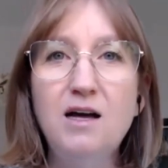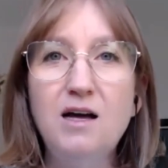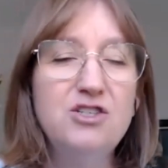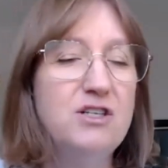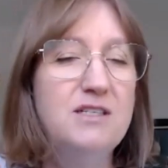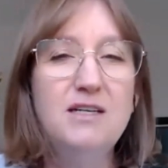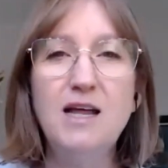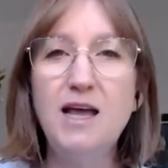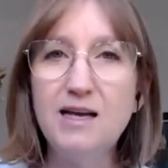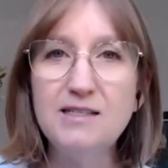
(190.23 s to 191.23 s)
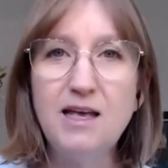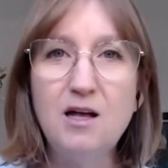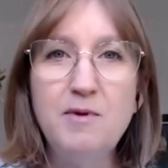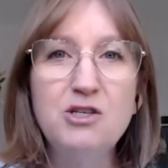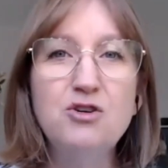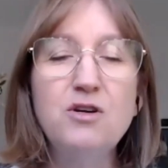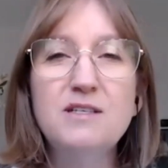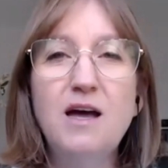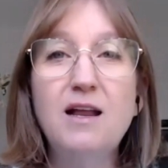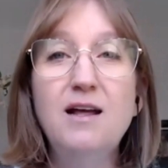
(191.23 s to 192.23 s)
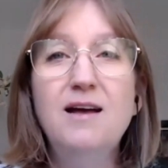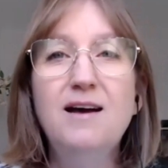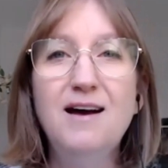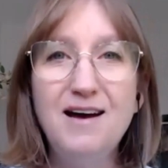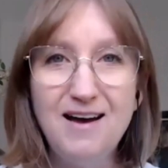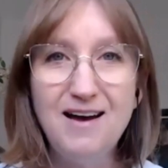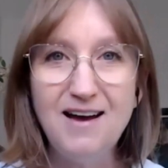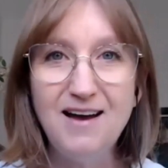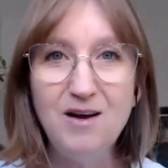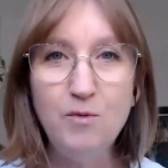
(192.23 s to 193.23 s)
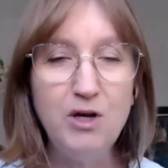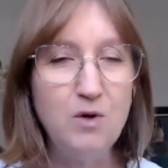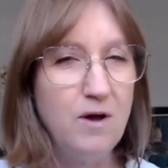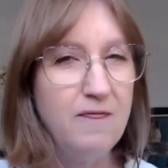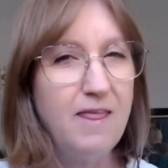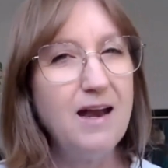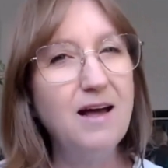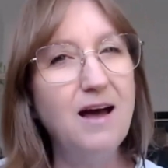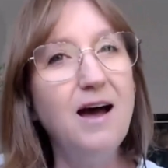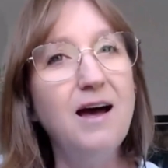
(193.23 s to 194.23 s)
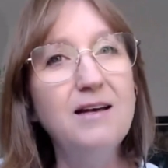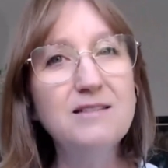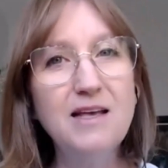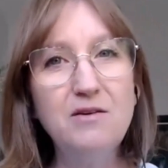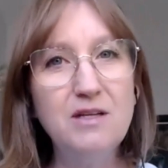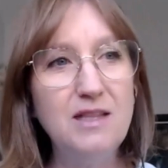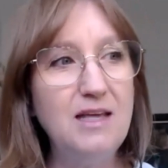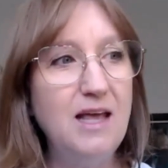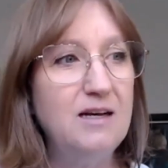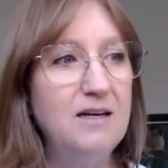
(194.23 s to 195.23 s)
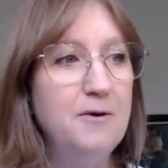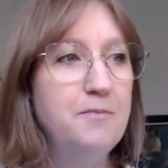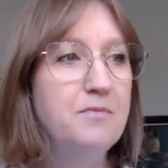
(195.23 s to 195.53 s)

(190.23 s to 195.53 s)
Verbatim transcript: It's just an exhale. Make sure it's not ha. We don't want that uh sound at the end.